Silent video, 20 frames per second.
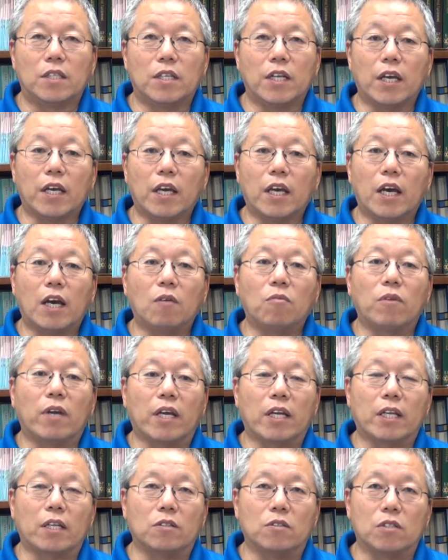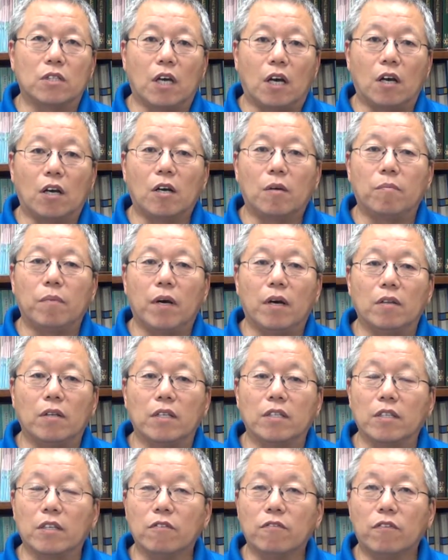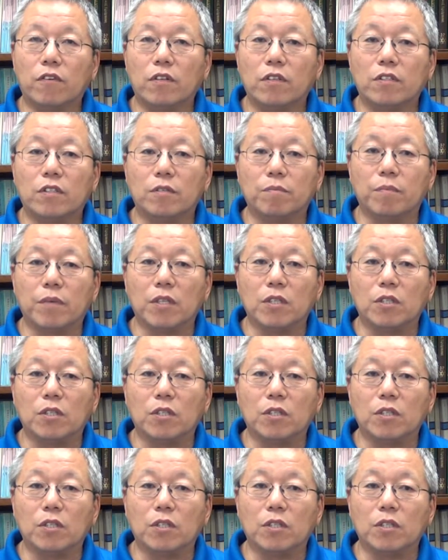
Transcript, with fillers: Today I would like to talk about the difference